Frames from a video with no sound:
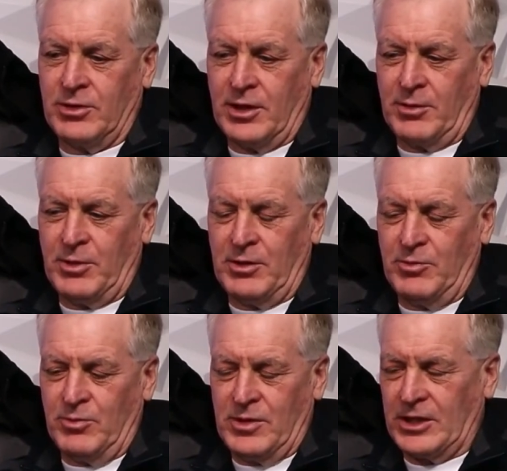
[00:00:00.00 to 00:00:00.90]
I mean,
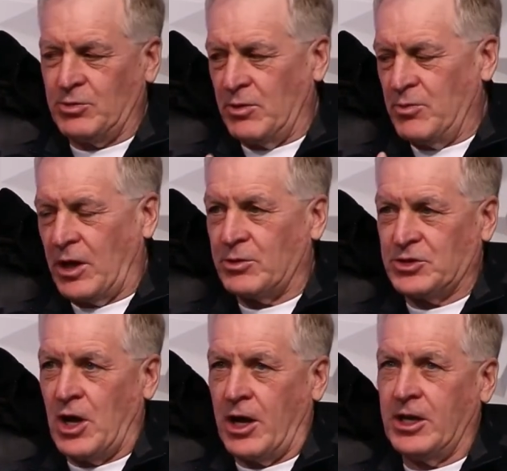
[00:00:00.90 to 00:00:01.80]
that's what Mick was
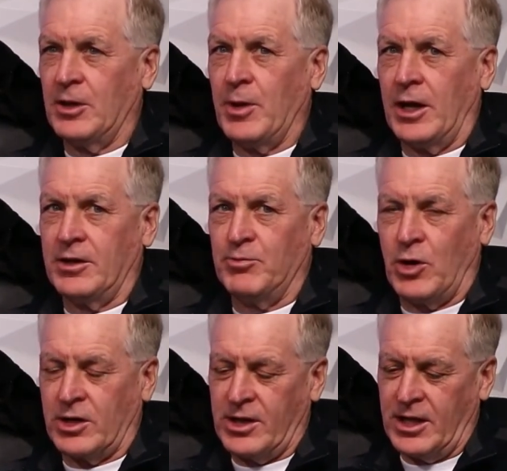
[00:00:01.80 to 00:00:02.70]
talking about, and
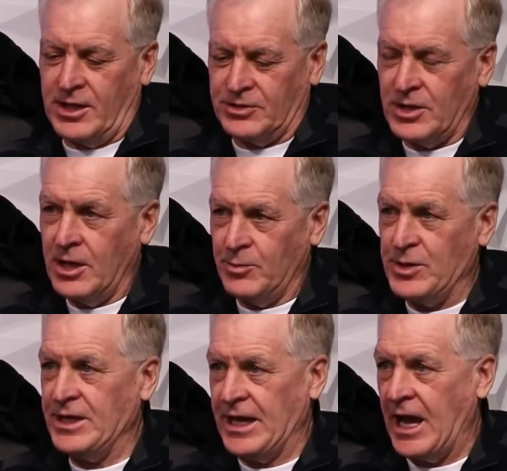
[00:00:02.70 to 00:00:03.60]
part of that is
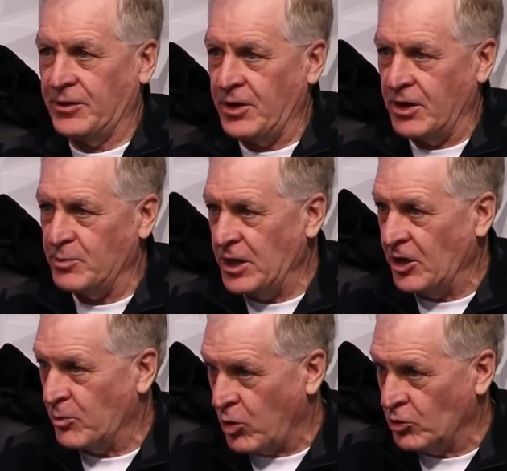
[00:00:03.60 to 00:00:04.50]
being out there and being
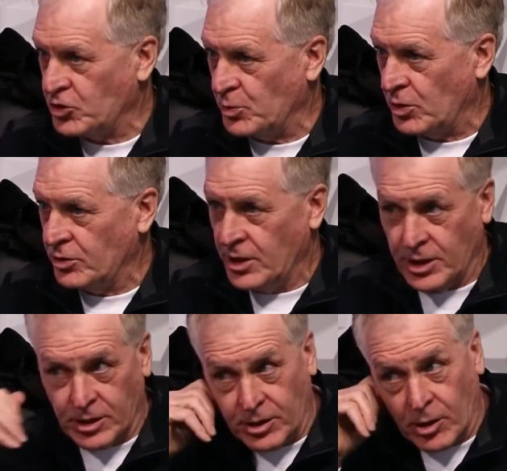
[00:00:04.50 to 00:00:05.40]
approachable.
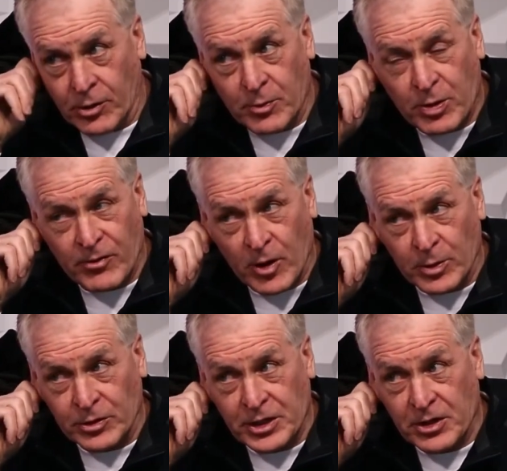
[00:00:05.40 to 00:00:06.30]
You know, the
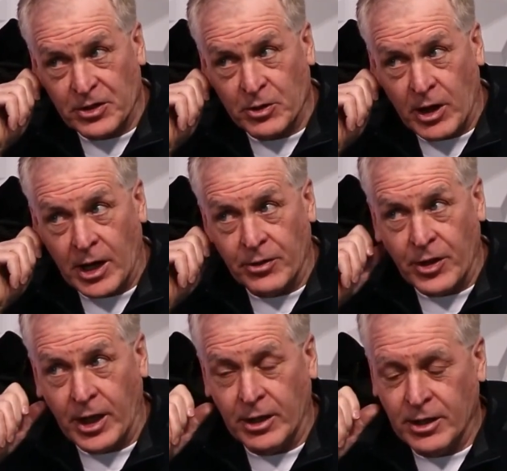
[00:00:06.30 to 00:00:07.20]
proverbial ear to the ground
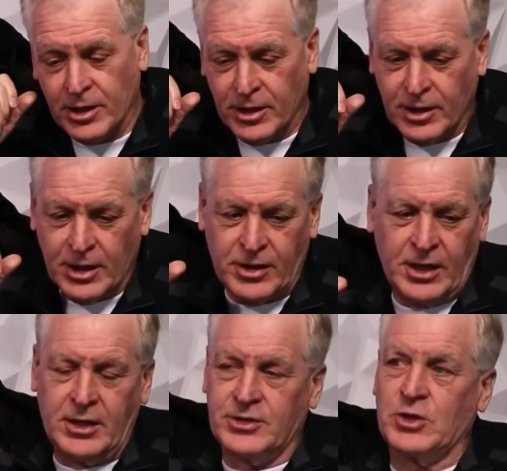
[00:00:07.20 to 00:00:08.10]
thing. I think
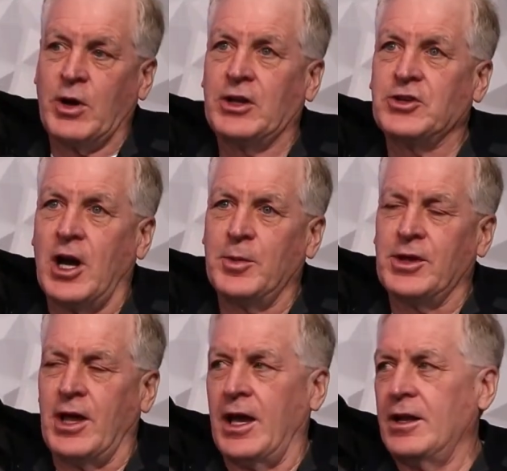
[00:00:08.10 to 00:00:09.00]
he does a great job of
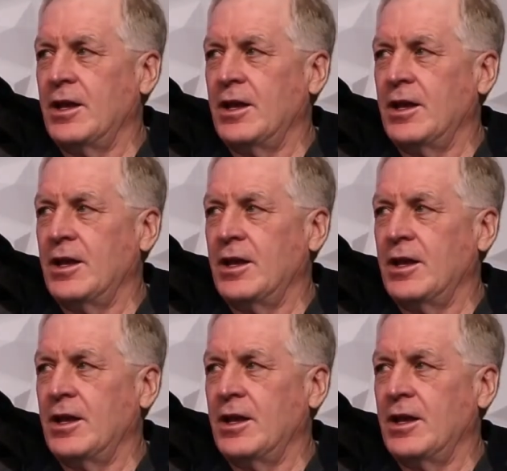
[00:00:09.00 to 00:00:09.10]
that.